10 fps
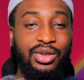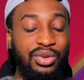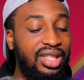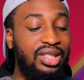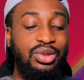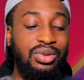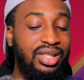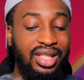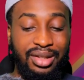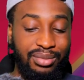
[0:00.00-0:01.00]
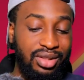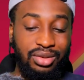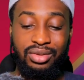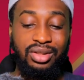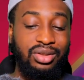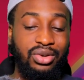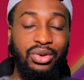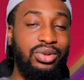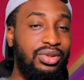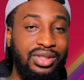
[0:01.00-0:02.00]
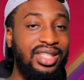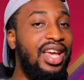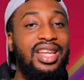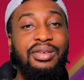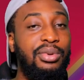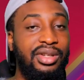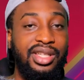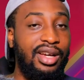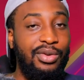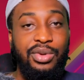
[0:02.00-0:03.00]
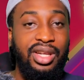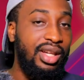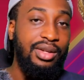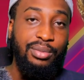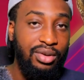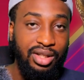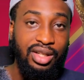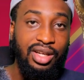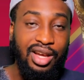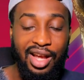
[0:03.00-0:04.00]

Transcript: little teams, no little countries. Anybody can win anybody.